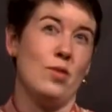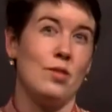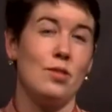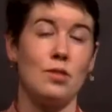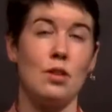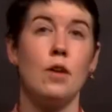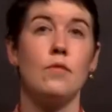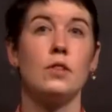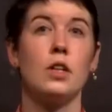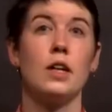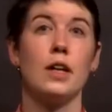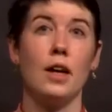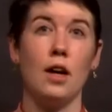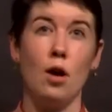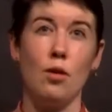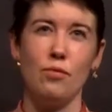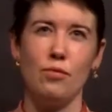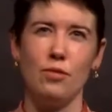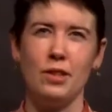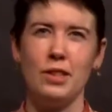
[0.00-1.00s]
It's not very
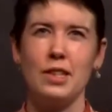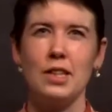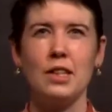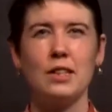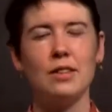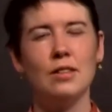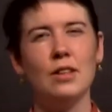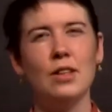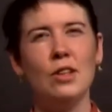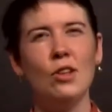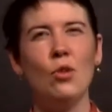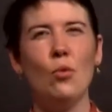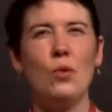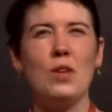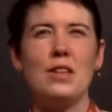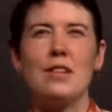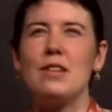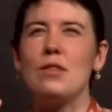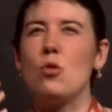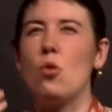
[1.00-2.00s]
helpful. Again, we
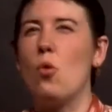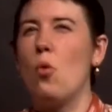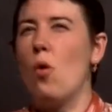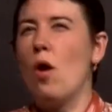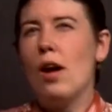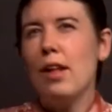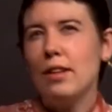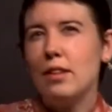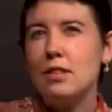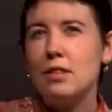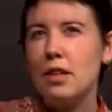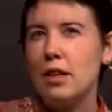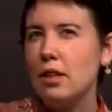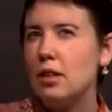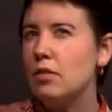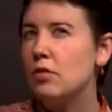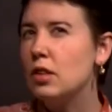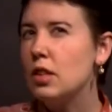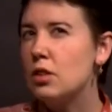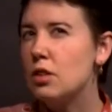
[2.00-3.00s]
can
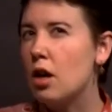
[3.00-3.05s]
qualitatively